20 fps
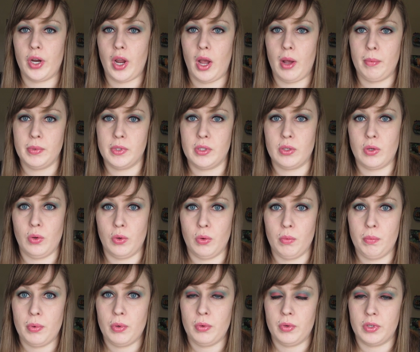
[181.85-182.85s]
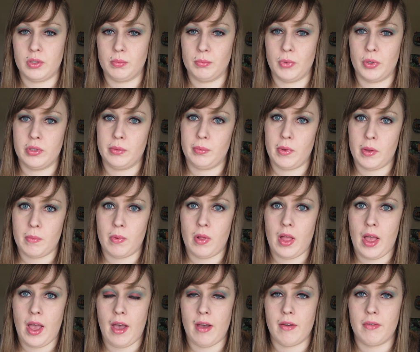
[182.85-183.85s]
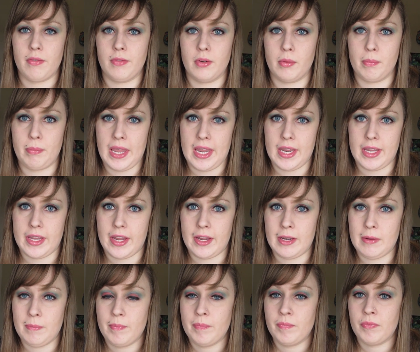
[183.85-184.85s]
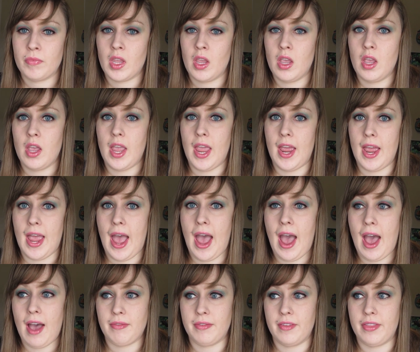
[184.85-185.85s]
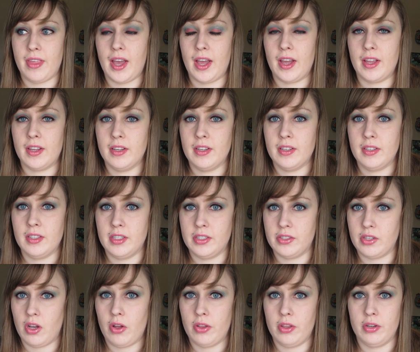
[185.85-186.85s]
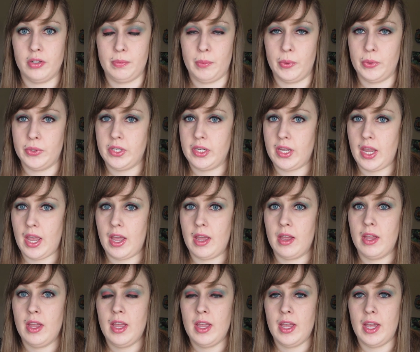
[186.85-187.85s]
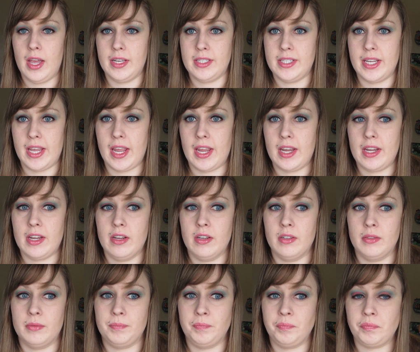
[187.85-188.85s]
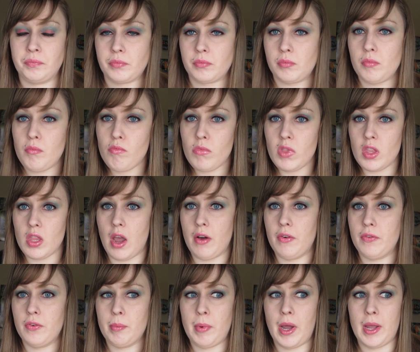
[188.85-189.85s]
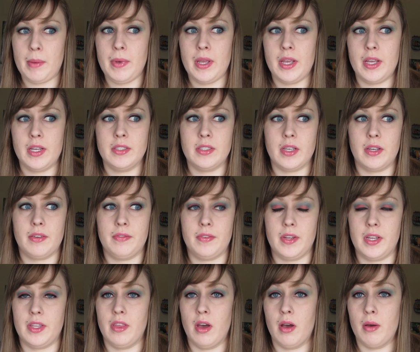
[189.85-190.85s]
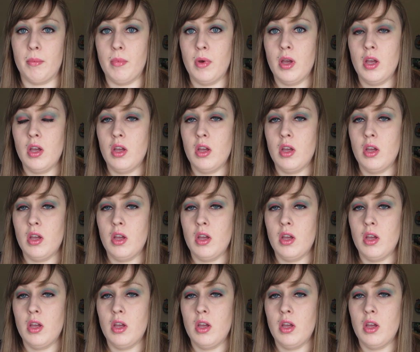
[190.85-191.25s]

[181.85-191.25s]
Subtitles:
cup scoop, which most people have for baking, half of that is all they're supposed to get a day. Now for my pigs, I feed them